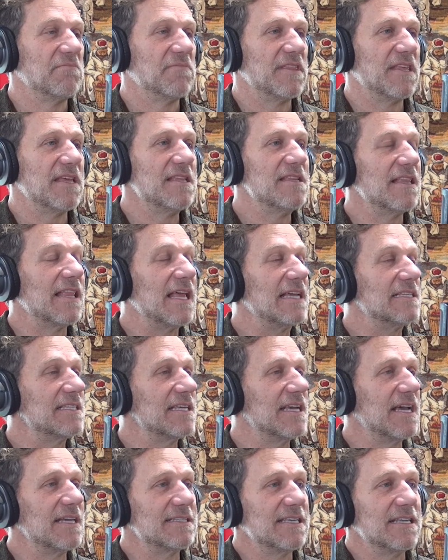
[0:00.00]
then the last
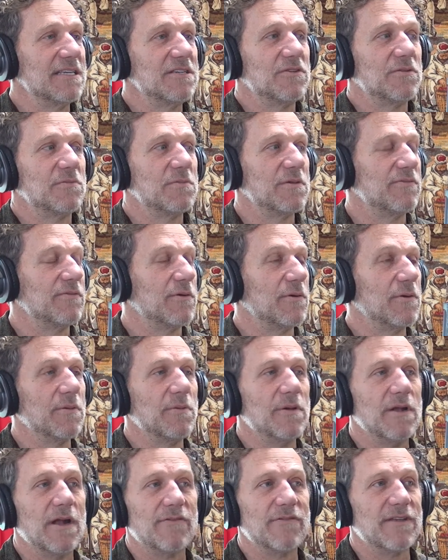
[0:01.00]
thing I said to her before we
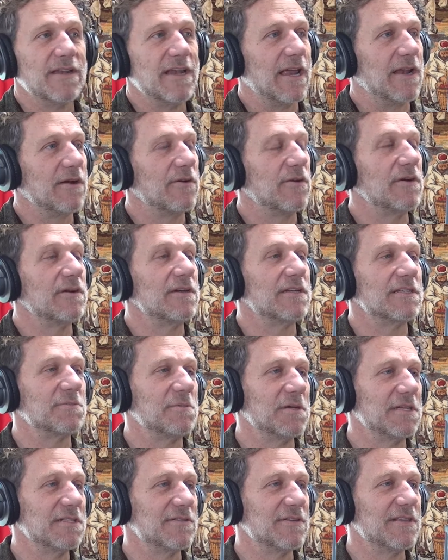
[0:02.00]
went off and had our own
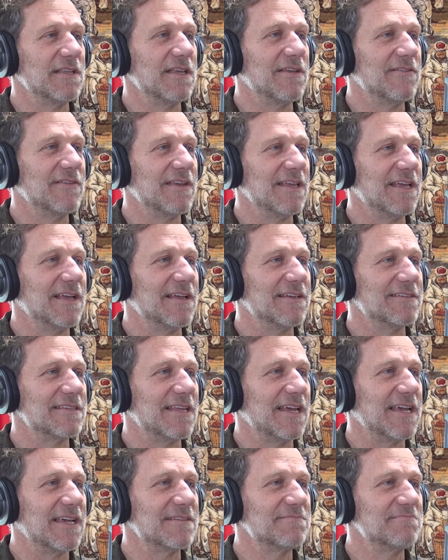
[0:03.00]
experience for the evening, I was
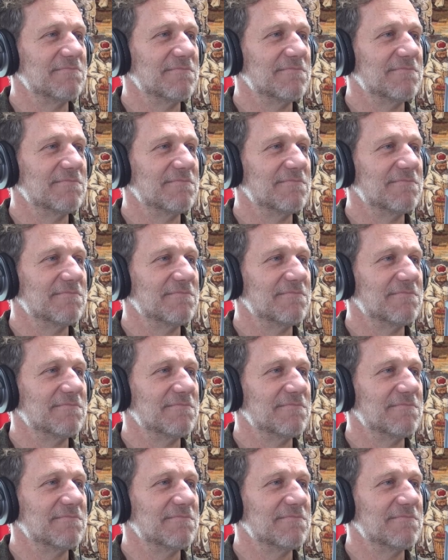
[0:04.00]
like,